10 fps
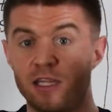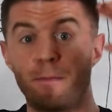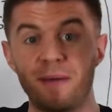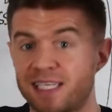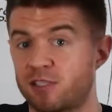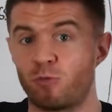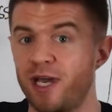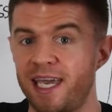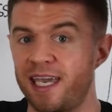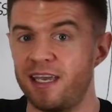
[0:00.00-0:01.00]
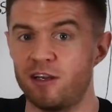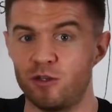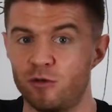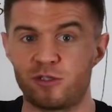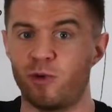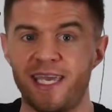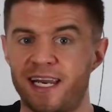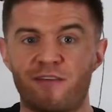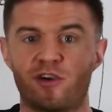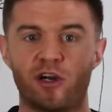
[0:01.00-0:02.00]
the best way to lose
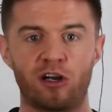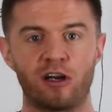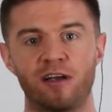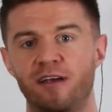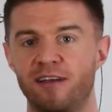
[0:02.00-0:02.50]
weight ever.